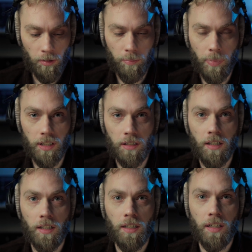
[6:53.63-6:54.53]
but
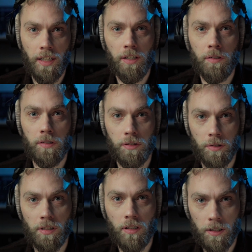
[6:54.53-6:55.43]
here you
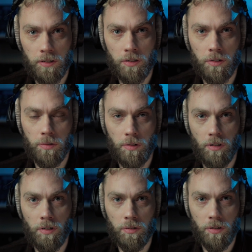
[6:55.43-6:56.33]
can also
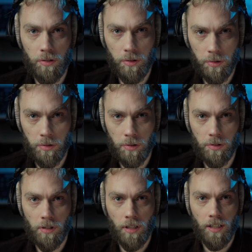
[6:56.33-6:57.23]
load
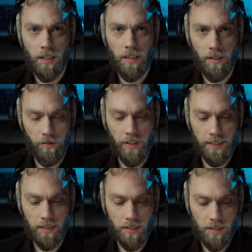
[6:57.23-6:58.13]
user
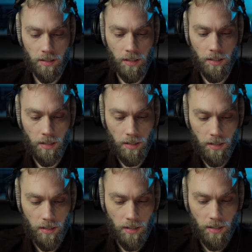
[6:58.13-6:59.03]
effects.
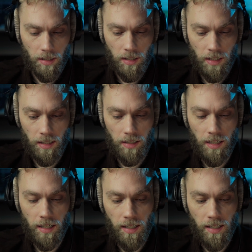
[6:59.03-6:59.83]
And I